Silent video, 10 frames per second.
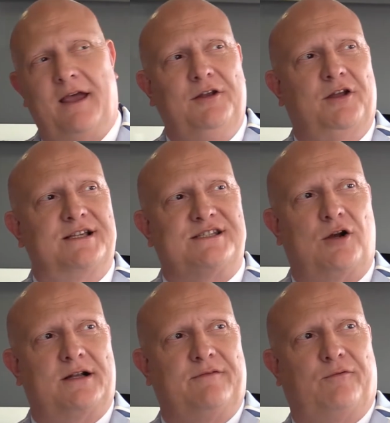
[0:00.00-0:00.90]
Now,
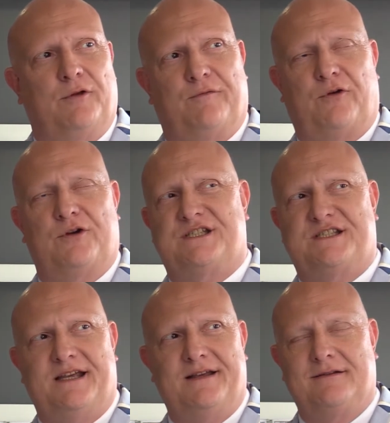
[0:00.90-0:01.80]
certainly for the
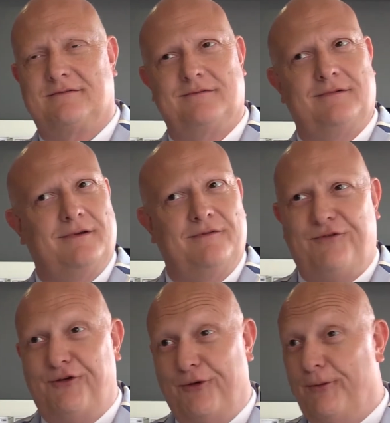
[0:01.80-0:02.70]
first
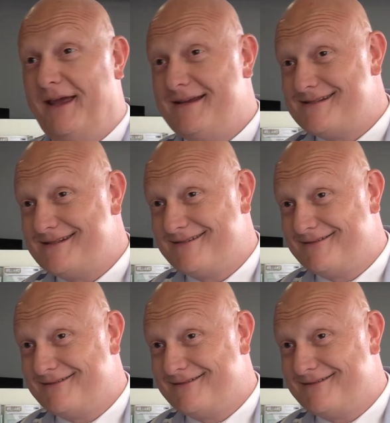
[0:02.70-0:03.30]
few weeks,